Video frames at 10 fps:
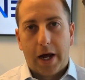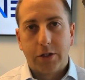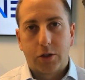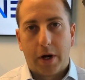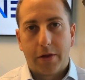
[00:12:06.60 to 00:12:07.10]

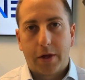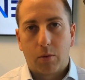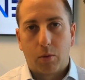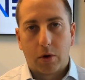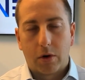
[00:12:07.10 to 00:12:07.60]
And so I think
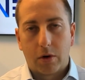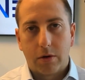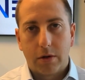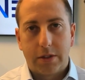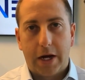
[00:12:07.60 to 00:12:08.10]
we're
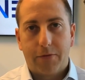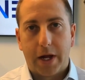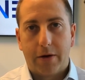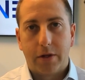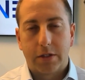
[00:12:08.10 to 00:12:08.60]

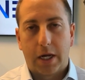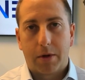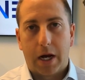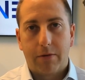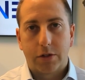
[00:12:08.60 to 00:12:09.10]
definitely having the same
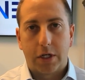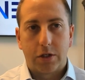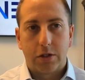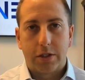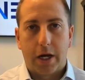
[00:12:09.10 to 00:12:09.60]

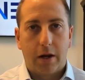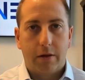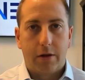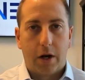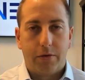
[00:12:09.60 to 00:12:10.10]
conversations that,
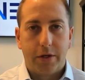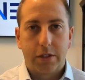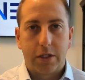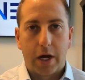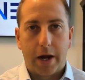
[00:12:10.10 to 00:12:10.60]

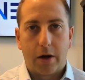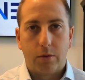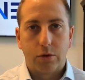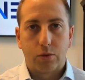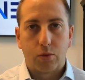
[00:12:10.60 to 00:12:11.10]
this CIO
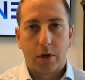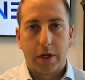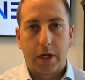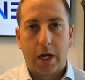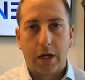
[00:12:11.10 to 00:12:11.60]
is
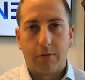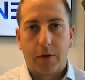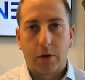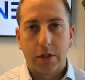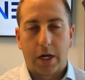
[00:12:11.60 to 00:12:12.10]
really keen and
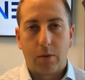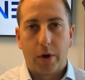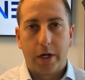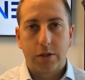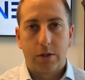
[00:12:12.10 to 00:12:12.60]
focused on
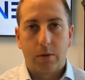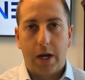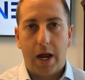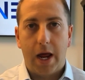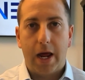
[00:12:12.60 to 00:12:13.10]
ways to
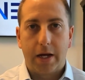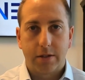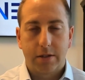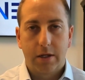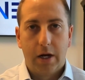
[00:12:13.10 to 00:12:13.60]

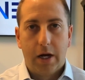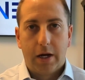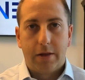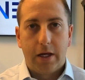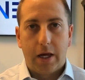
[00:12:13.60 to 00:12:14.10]
enhance
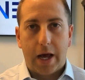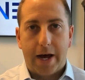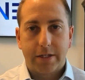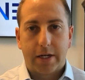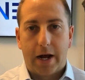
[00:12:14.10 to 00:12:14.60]
the
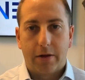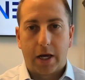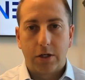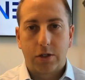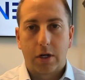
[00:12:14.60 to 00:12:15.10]
asset
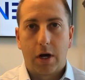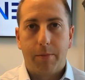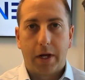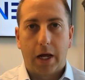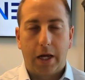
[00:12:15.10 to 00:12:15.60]
allocation
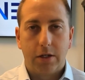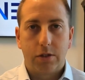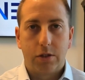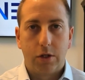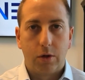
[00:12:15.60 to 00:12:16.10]
coming
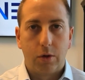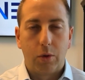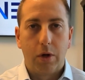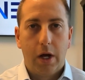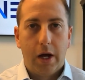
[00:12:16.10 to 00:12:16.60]
into